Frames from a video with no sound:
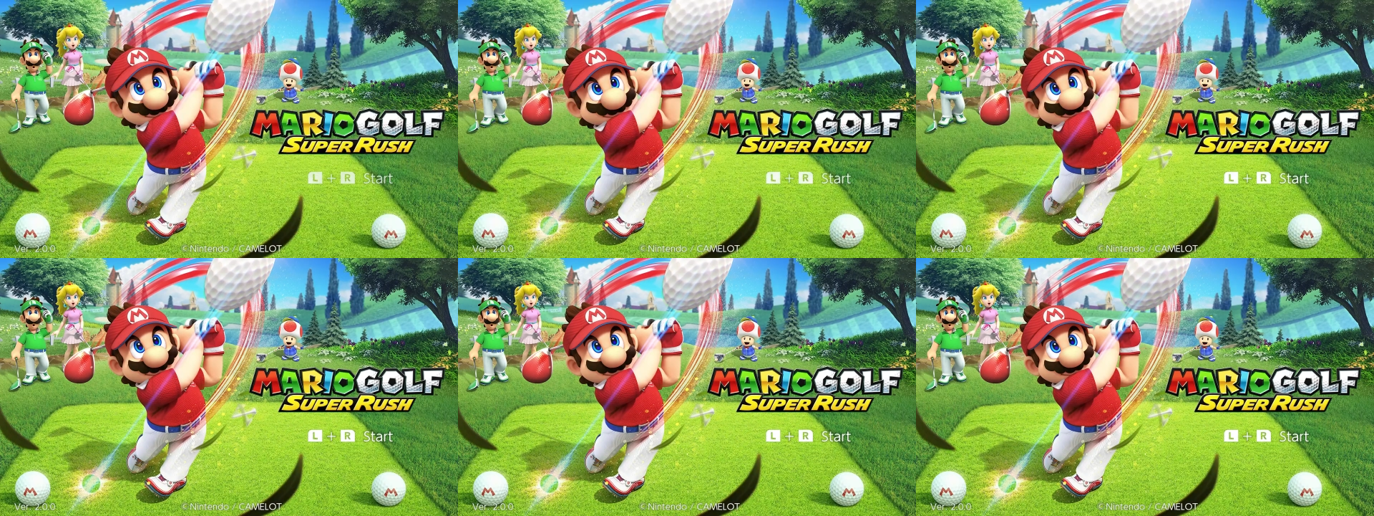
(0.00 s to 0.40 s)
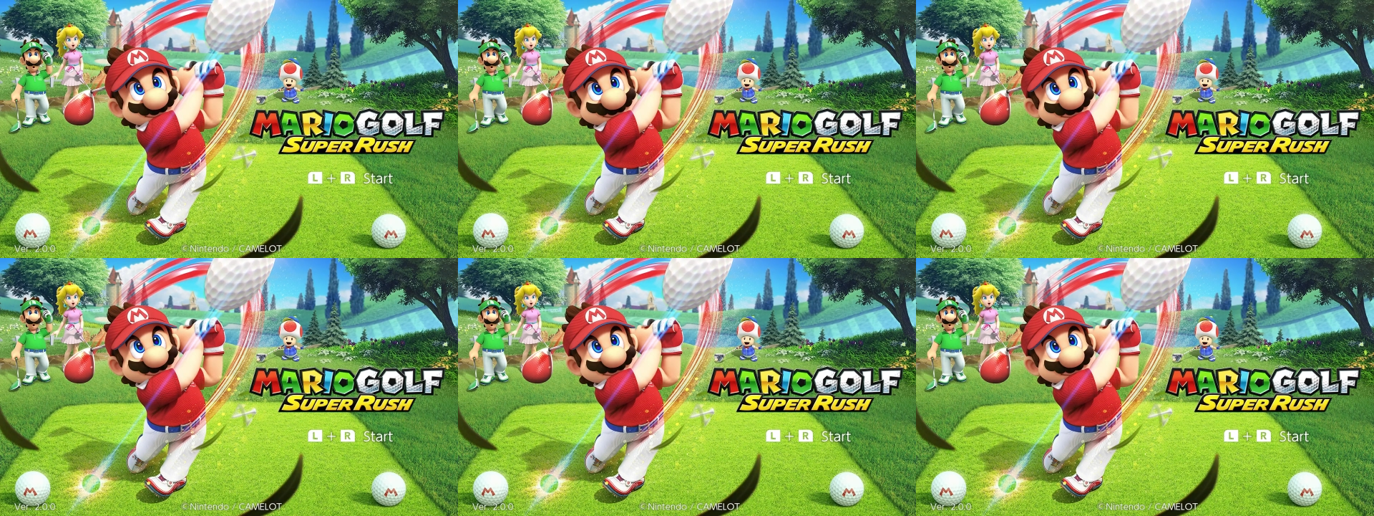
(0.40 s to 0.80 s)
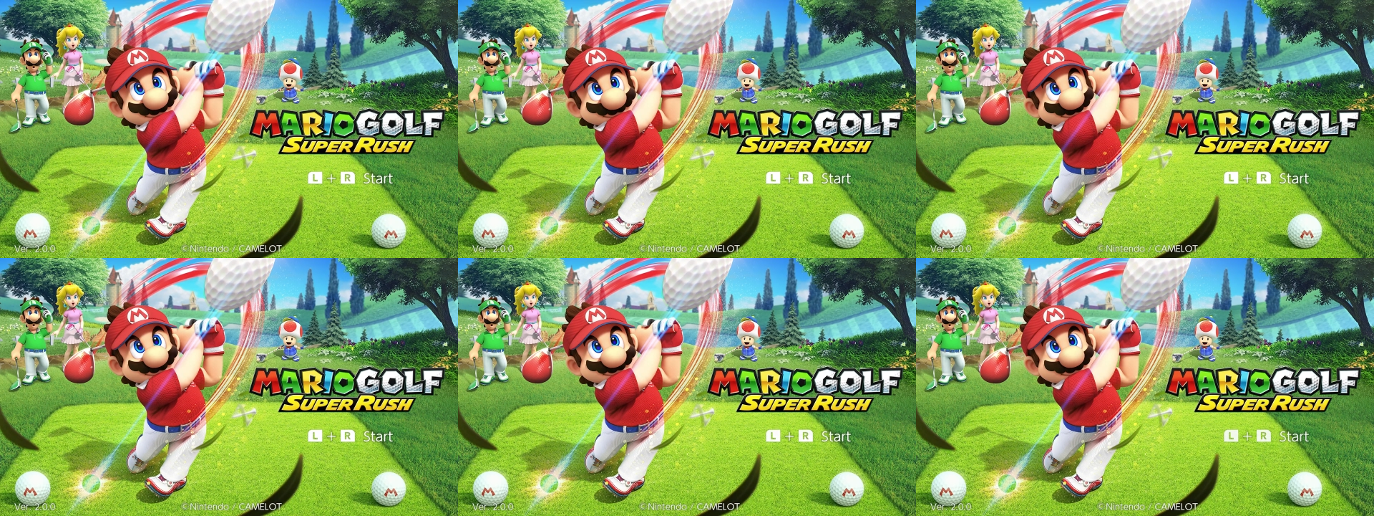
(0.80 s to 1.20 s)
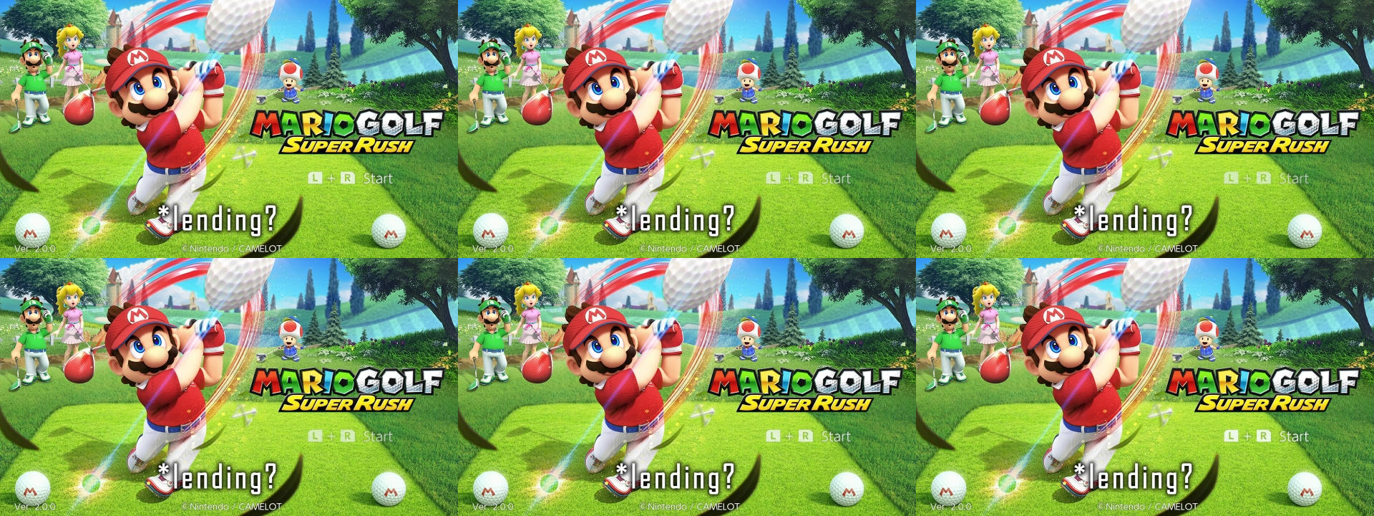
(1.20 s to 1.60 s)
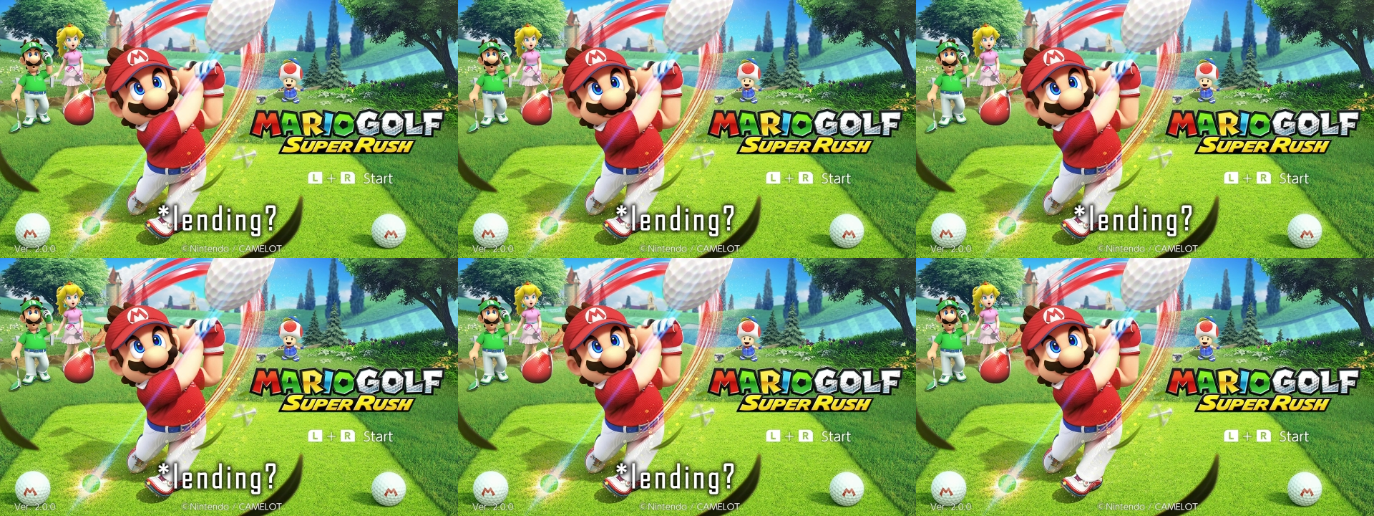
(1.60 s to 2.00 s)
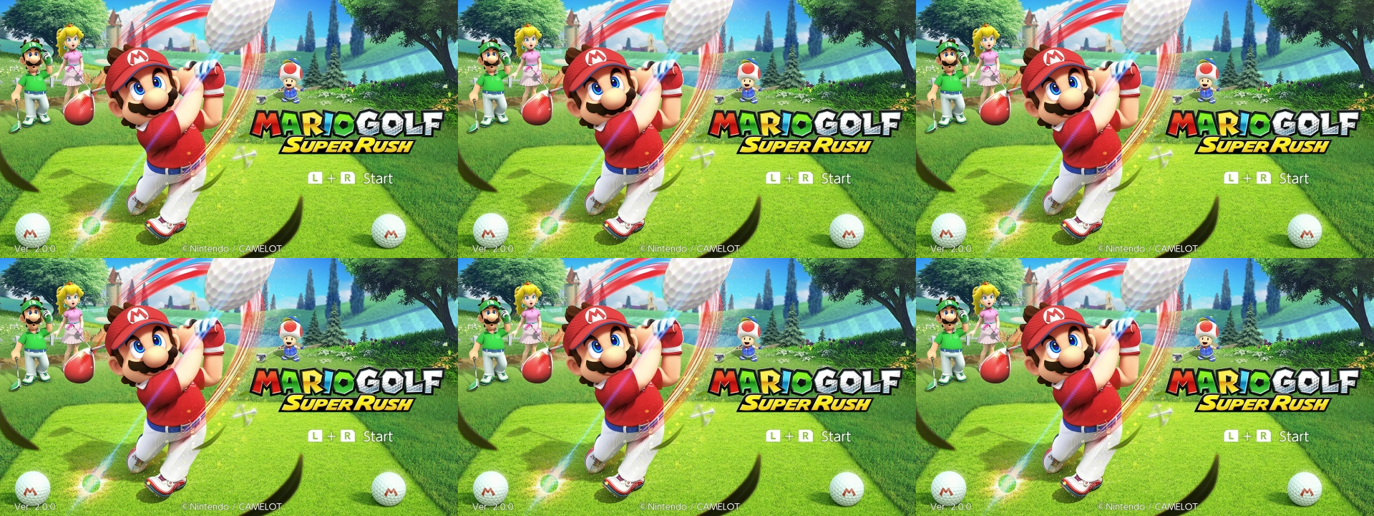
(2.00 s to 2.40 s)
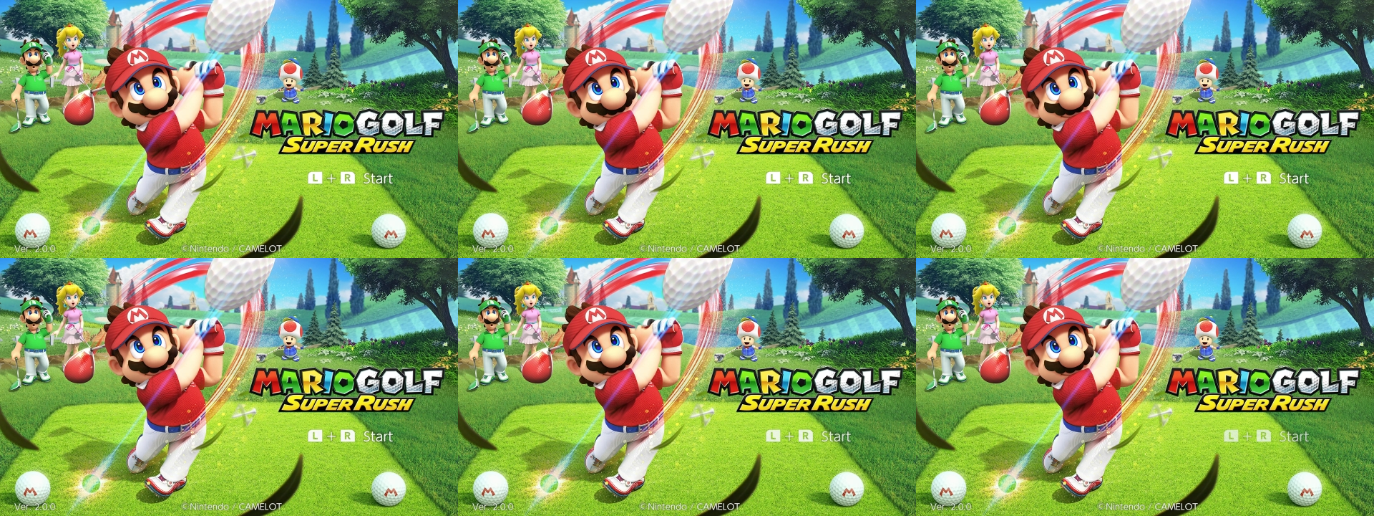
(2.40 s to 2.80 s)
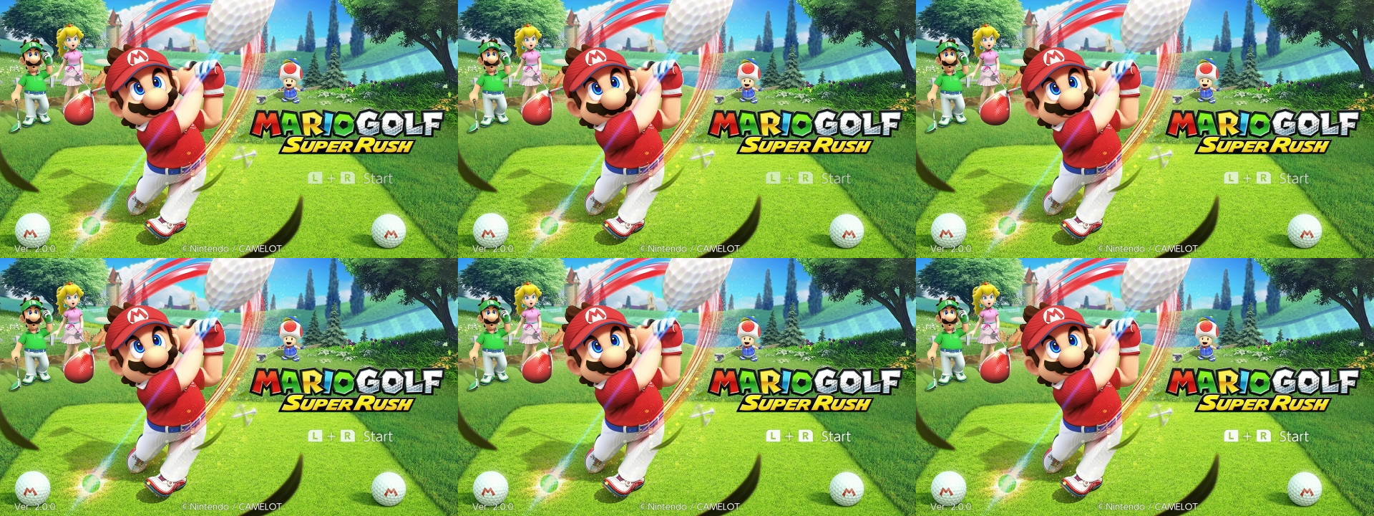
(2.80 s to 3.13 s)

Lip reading: Nobody's mouth can be seen.